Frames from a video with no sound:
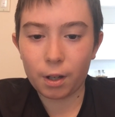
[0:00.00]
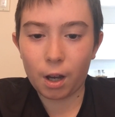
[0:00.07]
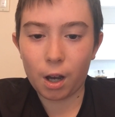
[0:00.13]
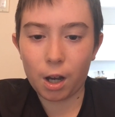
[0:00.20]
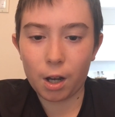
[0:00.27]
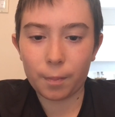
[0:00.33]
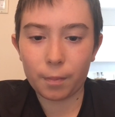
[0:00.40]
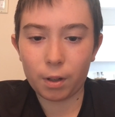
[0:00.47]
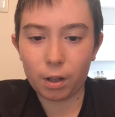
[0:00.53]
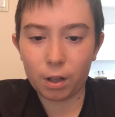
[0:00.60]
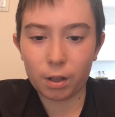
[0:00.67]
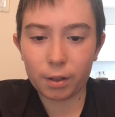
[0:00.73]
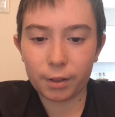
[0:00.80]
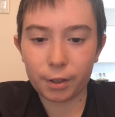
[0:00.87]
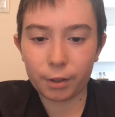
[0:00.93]
um,
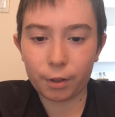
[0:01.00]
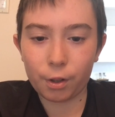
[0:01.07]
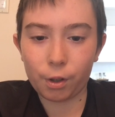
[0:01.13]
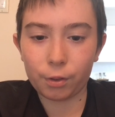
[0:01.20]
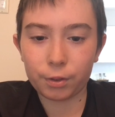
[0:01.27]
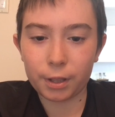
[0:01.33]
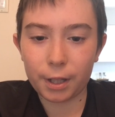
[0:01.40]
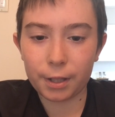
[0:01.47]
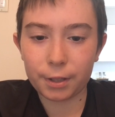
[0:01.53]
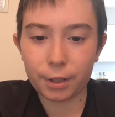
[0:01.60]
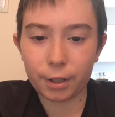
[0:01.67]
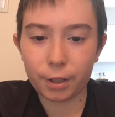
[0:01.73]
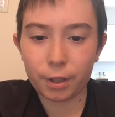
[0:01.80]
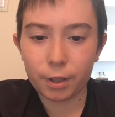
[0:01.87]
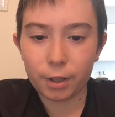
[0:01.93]
their
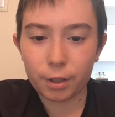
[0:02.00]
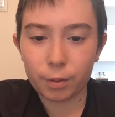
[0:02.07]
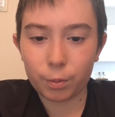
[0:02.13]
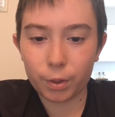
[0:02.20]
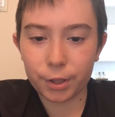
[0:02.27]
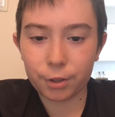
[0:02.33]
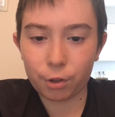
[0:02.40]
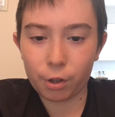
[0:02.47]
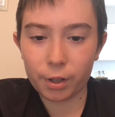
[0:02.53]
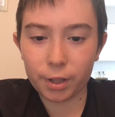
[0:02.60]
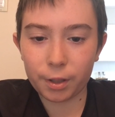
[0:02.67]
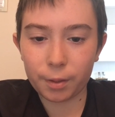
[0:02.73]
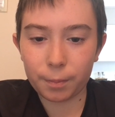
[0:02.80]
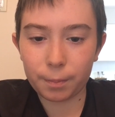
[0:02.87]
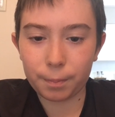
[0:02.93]
goaltender with
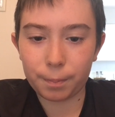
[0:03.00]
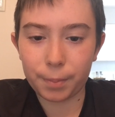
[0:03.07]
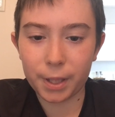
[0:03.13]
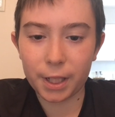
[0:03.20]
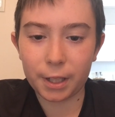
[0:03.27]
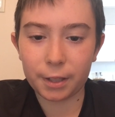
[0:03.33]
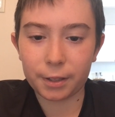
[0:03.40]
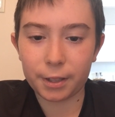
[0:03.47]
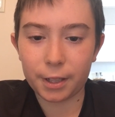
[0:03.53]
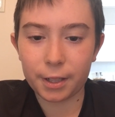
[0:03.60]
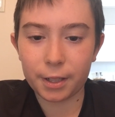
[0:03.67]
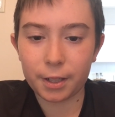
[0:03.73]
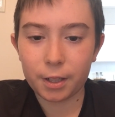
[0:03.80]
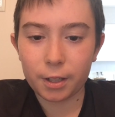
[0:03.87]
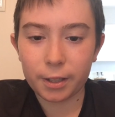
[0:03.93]
Jordan
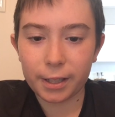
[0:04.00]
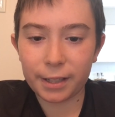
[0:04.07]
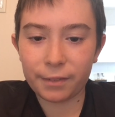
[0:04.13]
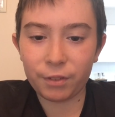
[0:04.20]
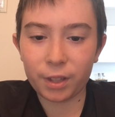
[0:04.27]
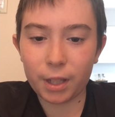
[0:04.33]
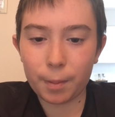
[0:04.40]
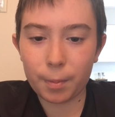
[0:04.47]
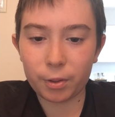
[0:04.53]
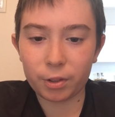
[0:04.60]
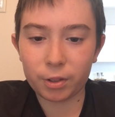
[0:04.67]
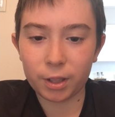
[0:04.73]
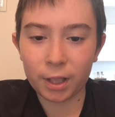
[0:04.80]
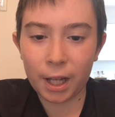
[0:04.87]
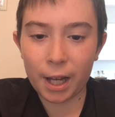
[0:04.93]
Binnington, giving them a
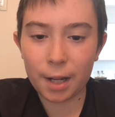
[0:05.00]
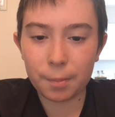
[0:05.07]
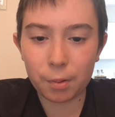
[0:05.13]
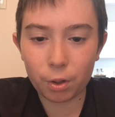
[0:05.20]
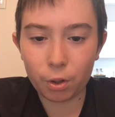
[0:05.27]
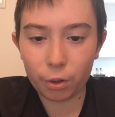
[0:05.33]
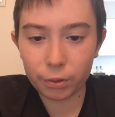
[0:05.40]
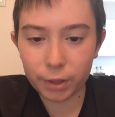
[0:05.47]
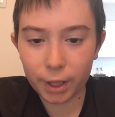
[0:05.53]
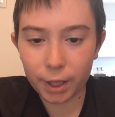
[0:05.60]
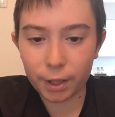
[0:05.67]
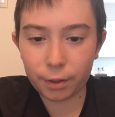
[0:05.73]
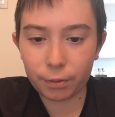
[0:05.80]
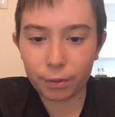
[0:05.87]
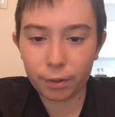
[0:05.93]
reliable
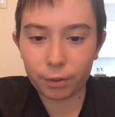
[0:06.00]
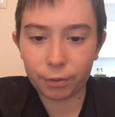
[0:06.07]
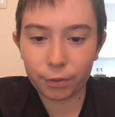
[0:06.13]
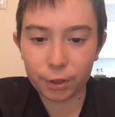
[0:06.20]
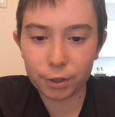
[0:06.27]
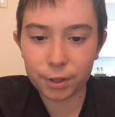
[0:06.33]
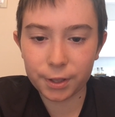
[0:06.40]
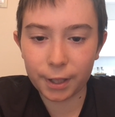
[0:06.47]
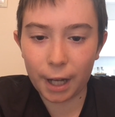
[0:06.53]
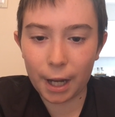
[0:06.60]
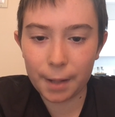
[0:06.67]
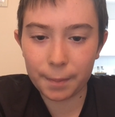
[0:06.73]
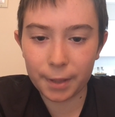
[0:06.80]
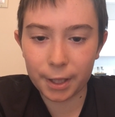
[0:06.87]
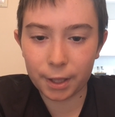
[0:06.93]
goaltender for the first
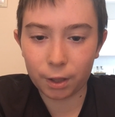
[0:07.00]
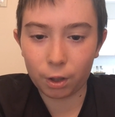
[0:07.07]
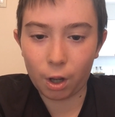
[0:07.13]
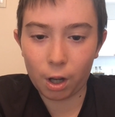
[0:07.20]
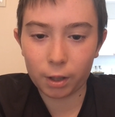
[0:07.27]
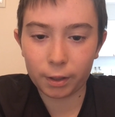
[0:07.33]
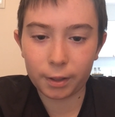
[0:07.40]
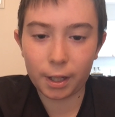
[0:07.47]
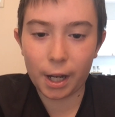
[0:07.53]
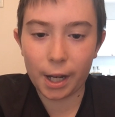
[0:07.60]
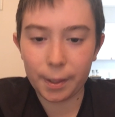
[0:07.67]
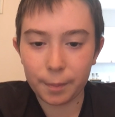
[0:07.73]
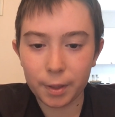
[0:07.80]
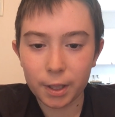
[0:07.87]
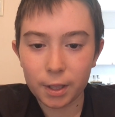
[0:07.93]
time in a long
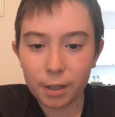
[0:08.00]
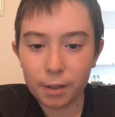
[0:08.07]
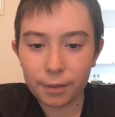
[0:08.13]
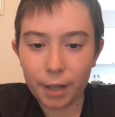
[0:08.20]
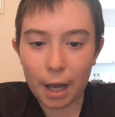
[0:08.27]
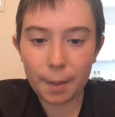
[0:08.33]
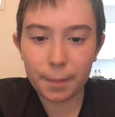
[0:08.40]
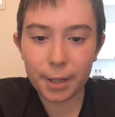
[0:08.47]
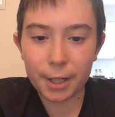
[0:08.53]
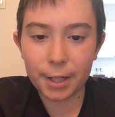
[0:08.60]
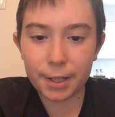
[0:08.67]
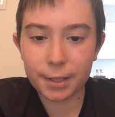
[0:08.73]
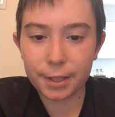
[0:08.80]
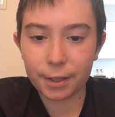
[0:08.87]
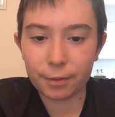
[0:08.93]
time. That made
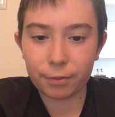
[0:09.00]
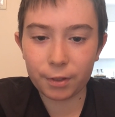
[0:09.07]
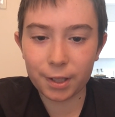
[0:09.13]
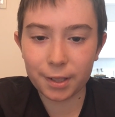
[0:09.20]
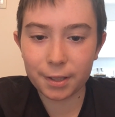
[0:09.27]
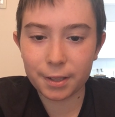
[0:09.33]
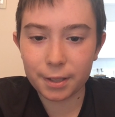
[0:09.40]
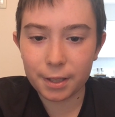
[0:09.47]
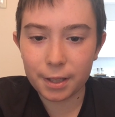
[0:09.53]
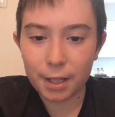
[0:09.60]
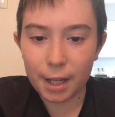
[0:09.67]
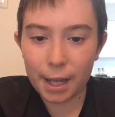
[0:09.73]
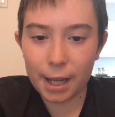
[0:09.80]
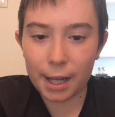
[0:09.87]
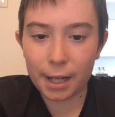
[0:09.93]
a difference,
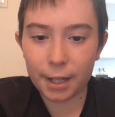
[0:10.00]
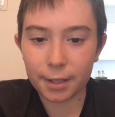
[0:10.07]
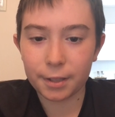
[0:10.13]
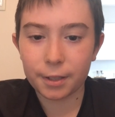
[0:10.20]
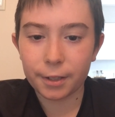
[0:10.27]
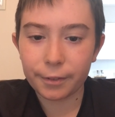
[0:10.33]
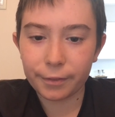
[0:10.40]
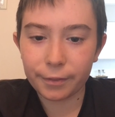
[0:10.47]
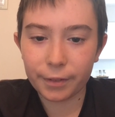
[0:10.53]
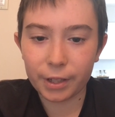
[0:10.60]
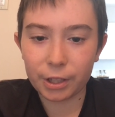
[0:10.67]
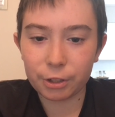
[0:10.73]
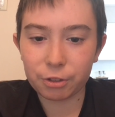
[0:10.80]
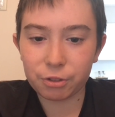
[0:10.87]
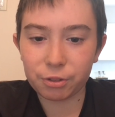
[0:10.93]
and
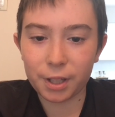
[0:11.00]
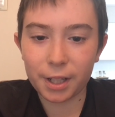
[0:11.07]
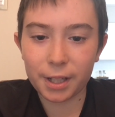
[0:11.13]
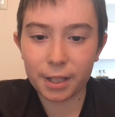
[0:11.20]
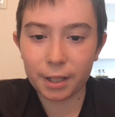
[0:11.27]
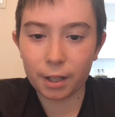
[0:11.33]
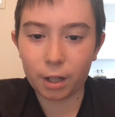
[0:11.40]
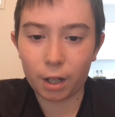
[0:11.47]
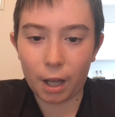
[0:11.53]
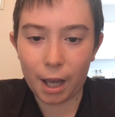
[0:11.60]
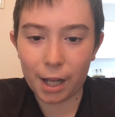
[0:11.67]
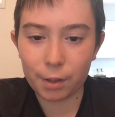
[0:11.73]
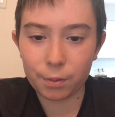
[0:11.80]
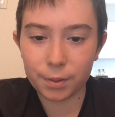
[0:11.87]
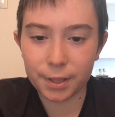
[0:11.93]
their trade
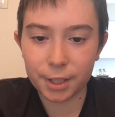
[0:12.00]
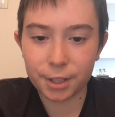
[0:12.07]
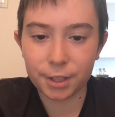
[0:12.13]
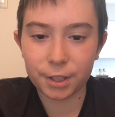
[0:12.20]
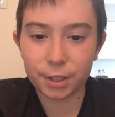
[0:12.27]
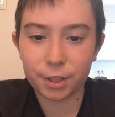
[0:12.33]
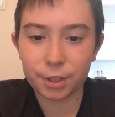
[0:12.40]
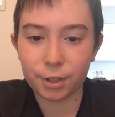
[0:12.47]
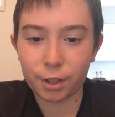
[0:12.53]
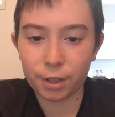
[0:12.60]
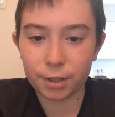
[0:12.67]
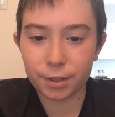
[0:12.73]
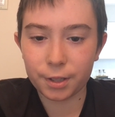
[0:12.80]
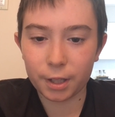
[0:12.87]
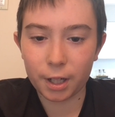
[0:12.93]
acquisitions
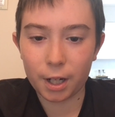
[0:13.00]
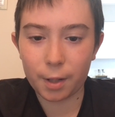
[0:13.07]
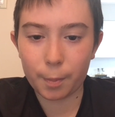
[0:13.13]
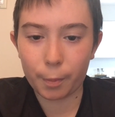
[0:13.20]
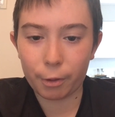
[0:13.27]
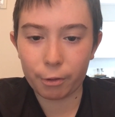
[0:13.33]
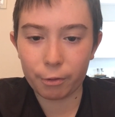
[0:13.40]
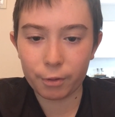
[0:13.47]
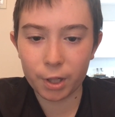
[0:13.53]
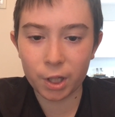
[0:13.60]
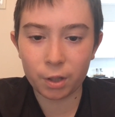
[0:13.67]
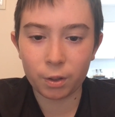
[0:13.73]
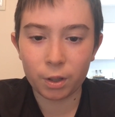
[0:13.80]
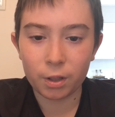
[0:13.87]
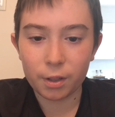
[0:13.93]
started to come
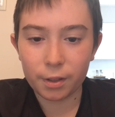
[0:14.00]
through.